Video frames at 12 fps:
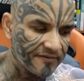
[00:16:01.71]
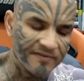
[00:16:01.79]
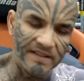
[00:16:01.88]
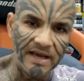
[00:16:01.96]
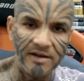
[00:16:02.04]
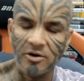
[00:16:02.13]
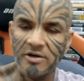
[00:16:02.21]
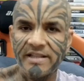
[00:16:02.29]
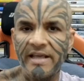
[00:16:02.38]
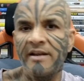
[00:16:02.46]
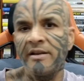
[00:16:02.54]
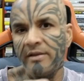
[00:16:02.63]
they are not
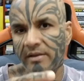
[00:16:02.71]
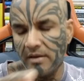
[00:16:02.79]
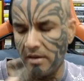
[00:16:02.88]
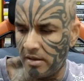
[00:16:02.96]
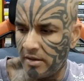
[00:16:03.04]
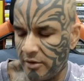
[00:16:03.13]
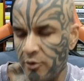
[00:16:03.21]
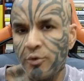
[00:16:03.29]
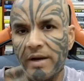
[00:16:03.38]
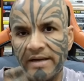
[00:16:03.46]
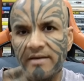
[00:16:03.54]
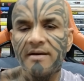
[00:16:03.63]
there, you
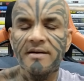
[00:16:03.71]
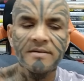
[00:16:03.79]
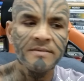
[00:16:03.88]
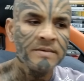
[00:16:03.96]
and her.